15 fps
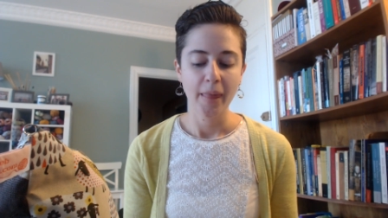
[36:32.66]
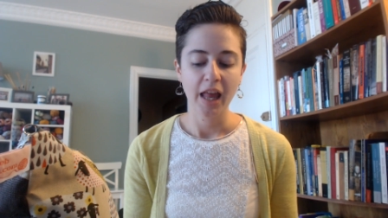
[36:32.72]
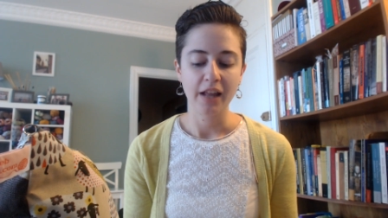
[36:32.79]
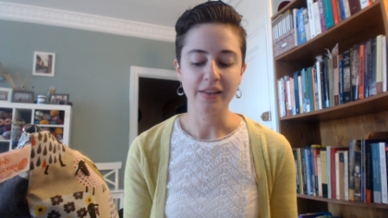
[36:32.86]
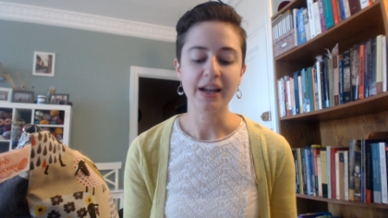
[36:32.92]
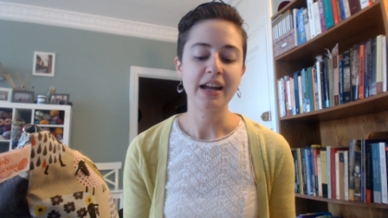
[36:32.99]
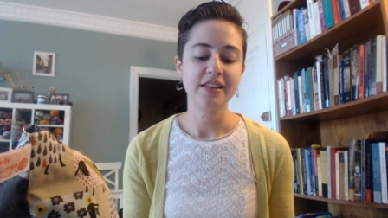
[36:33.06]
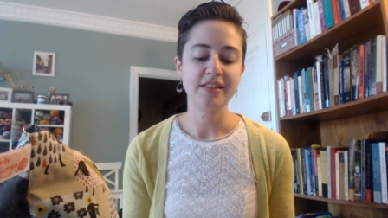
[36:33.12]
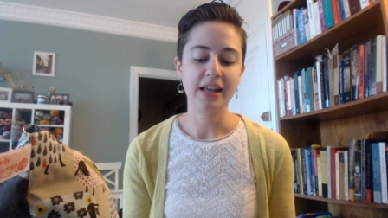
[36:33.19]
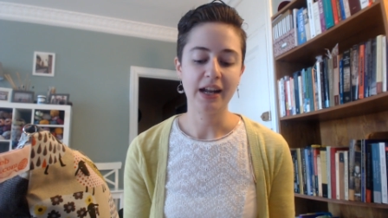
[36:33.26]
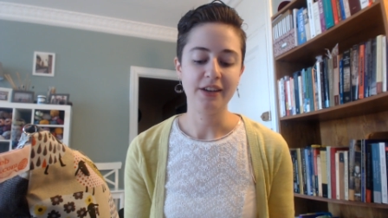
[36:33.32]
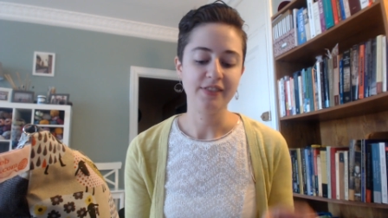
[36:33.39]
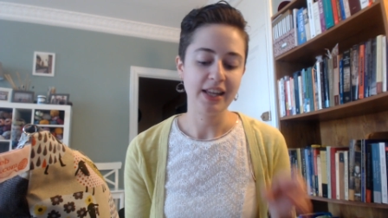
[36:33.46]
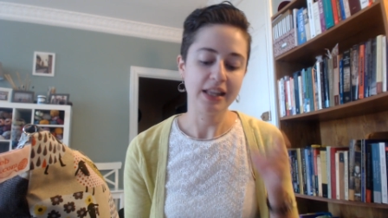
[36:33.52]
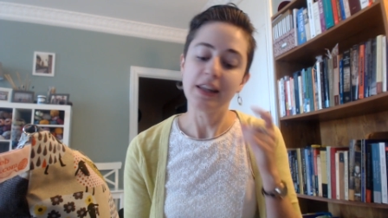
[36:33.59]
like I said,
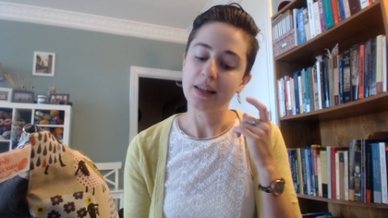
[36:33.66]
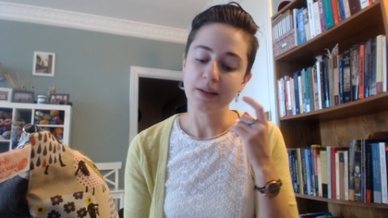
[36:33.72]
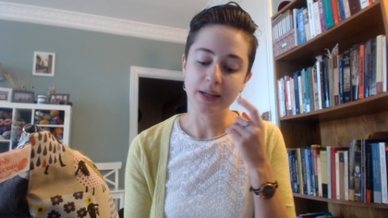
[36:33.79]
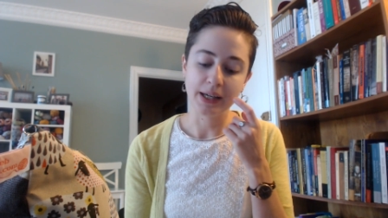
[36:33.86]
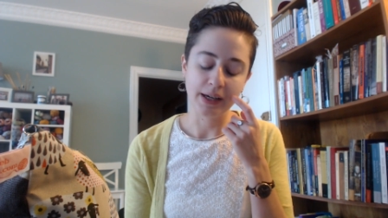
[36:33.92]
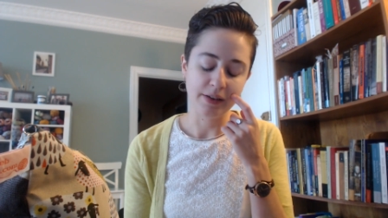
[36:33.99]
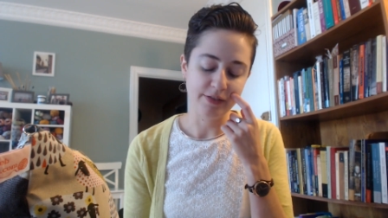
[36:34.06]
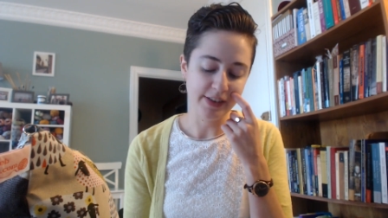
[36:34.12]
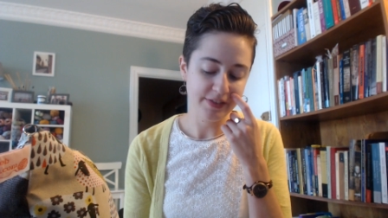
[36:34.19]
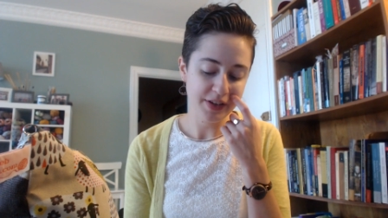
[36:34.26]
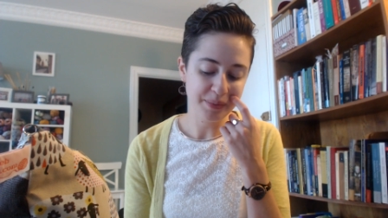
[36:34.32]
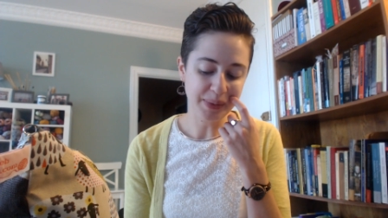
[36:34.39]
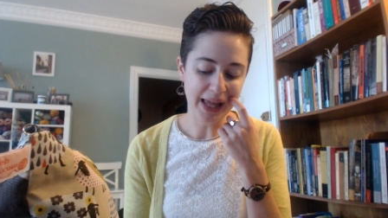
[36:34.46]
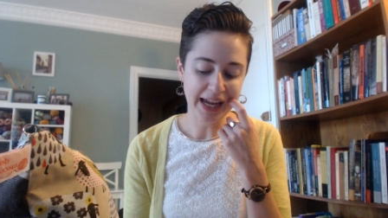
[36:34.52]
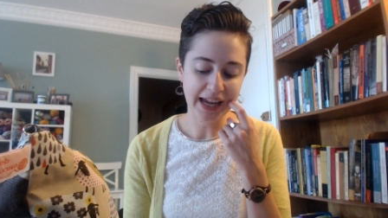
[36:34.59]
I've knit the
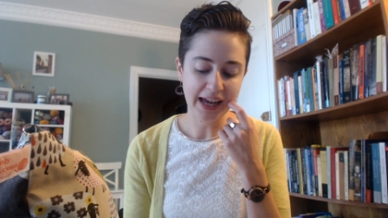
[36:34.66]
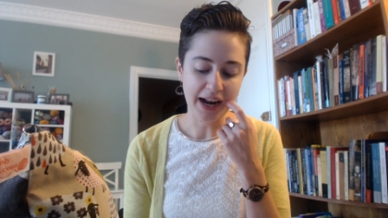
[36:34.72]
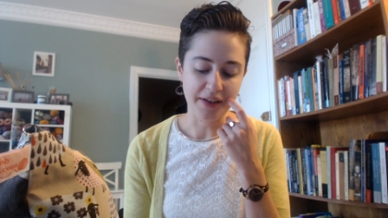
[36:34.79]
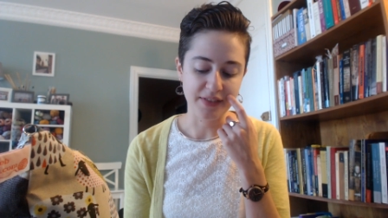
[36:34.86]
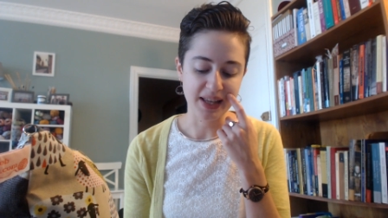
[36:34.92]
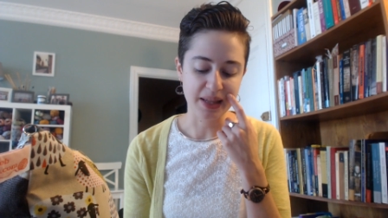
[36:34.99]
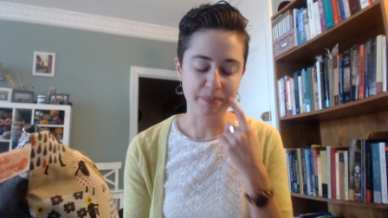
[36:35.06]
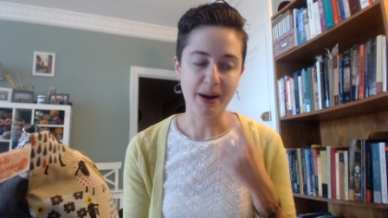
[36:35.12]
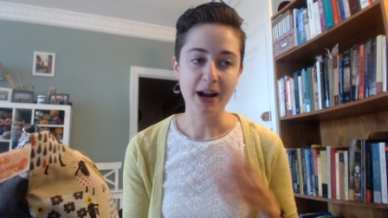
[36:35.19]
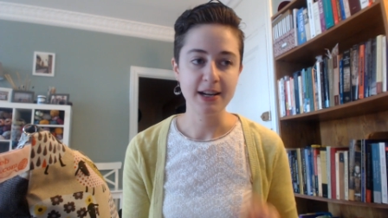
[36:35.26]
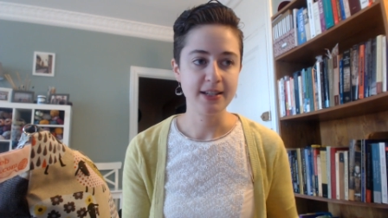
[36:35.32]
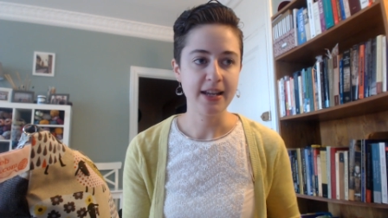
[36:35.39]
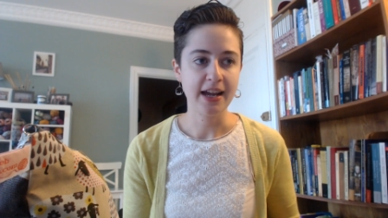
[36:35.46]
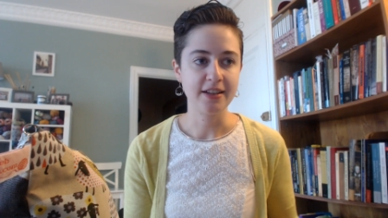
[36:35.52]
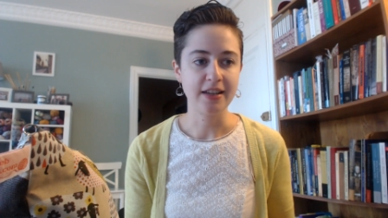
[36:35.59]
Vivid Blanket, I've knit the Bonny
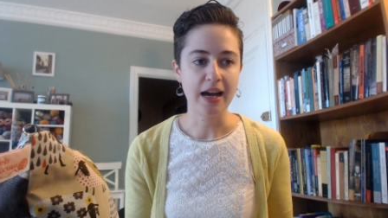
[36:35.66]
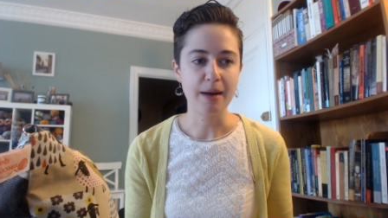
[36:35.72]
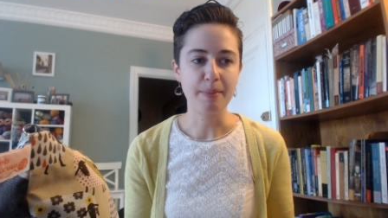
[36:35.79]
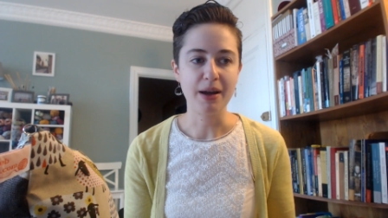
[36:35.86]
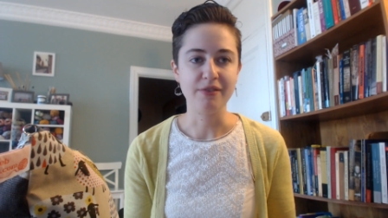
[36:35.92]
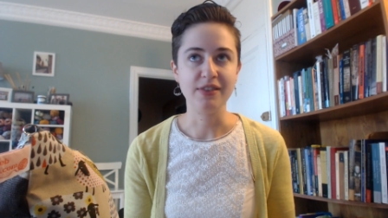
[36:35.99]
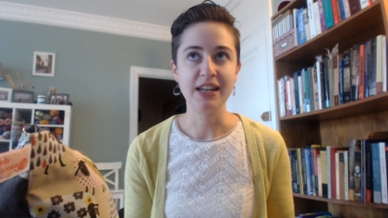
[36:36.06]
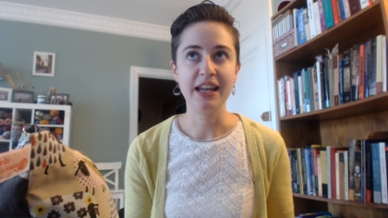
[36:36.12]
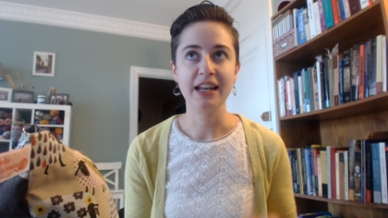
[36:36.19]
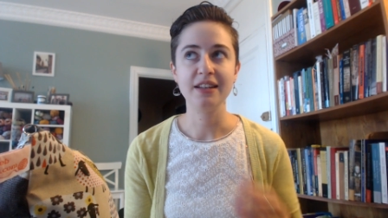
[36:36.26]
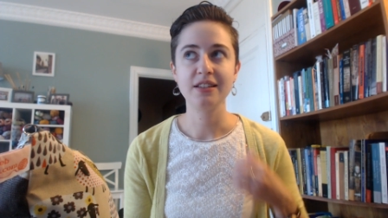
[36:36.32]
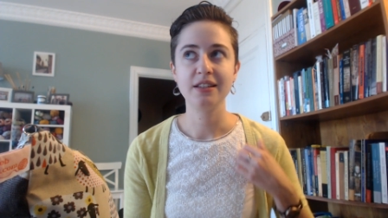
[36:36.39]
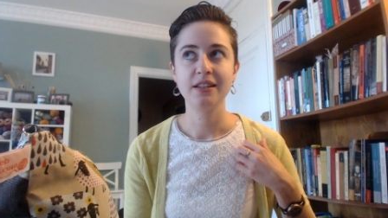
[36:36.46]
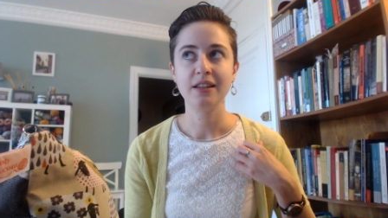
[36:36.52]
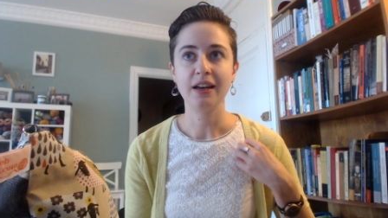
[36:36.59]
Tank Top, I've
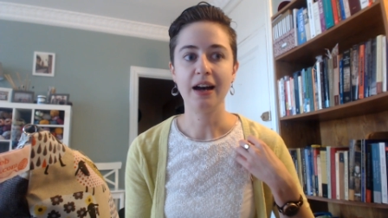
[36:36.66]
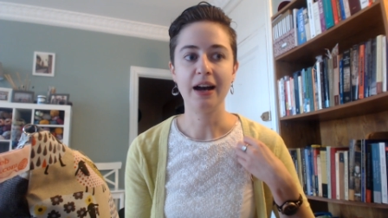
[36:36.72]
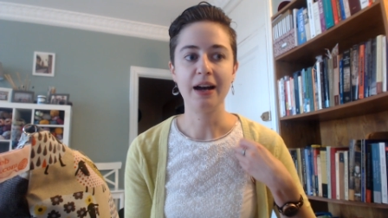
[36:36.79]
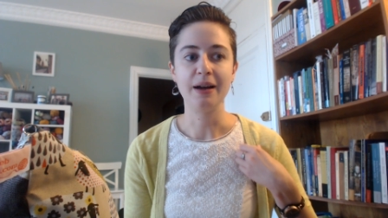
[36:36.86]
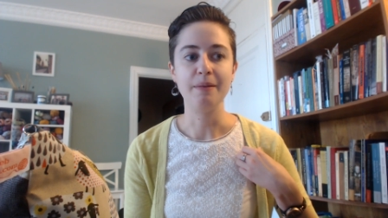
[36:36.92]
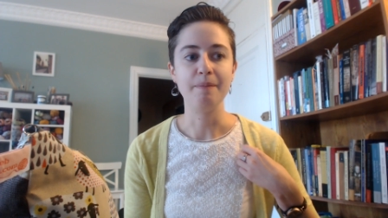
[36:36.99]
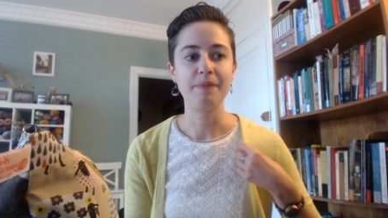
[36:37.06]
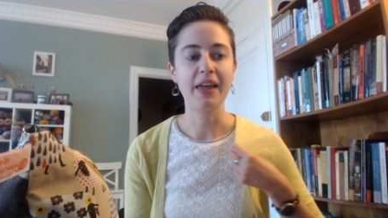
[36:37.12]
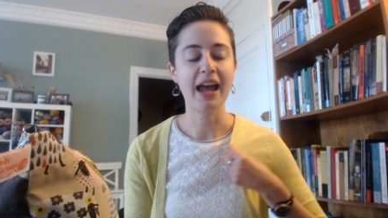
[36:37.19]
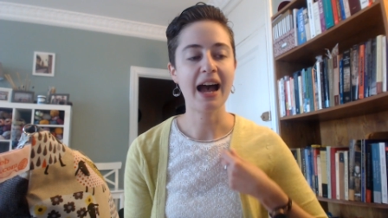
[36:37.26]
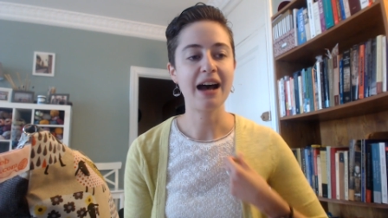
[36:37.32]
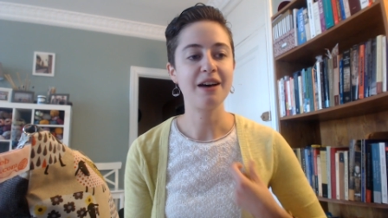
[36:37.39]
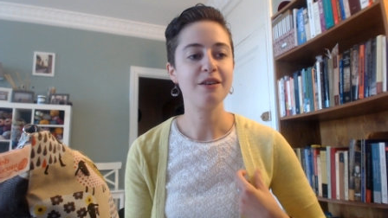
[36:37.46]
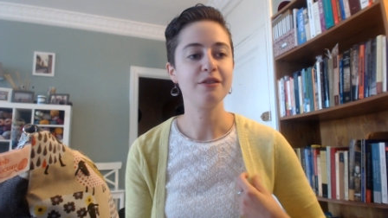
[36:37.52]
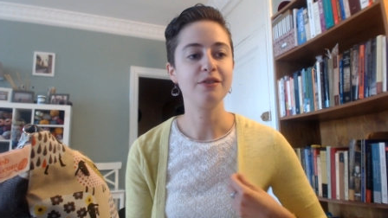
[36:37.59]
knit, um, they
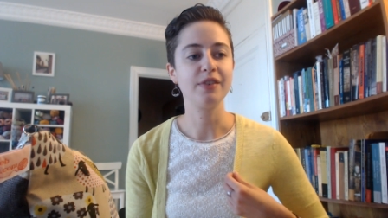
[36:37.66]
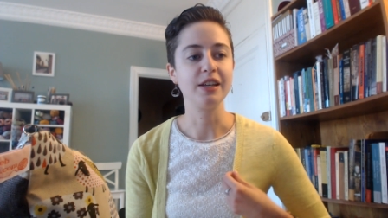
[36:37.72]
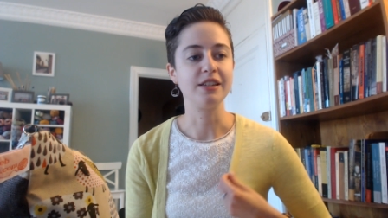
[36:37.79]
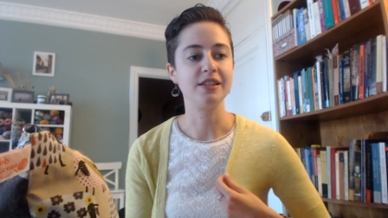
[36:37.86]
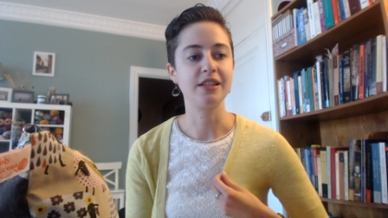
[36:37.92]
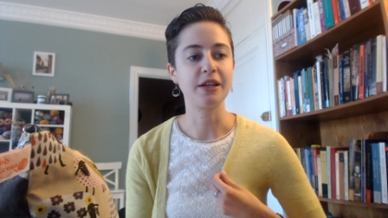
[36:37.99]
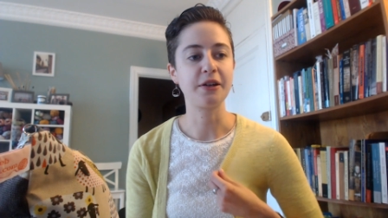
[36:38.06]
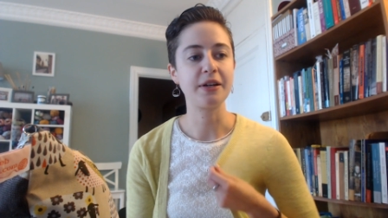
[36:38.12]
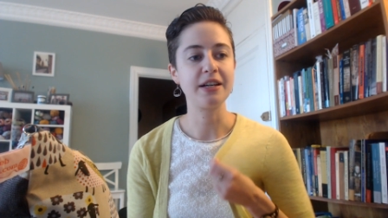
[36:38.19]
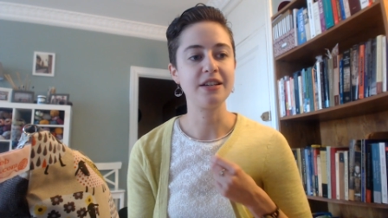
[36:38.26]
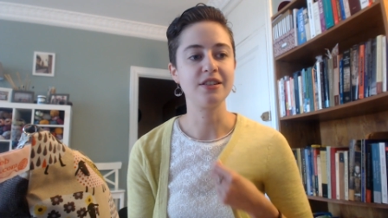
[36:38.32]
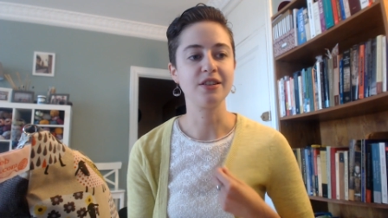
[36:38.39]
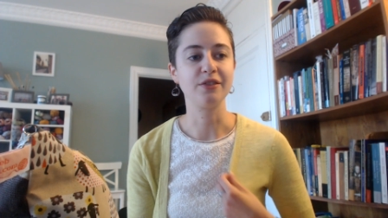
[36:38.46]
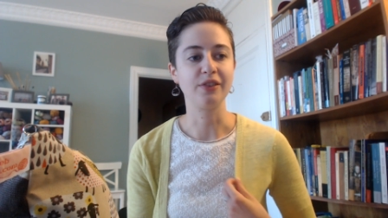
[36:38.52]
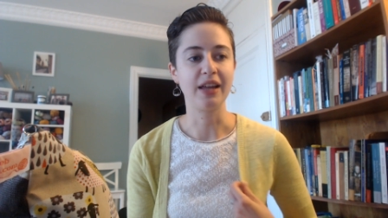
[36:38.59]
have a
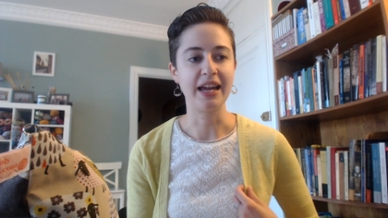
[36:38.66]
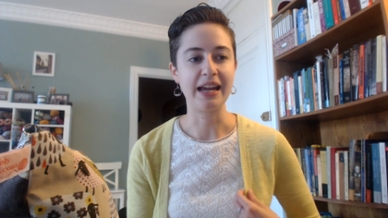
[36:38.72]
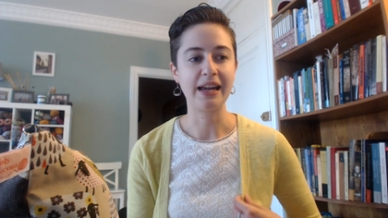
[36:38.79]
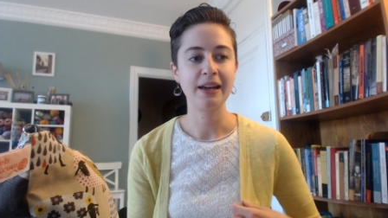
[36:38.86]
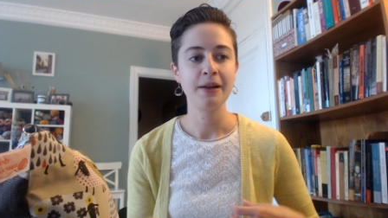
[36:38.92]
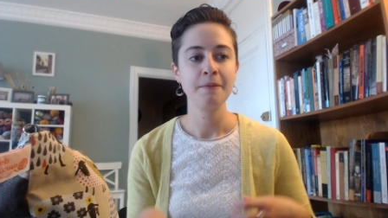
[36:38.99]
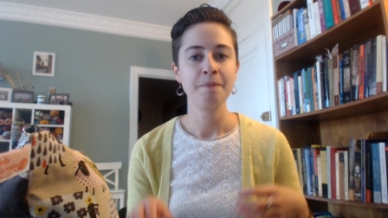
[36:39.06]
series of like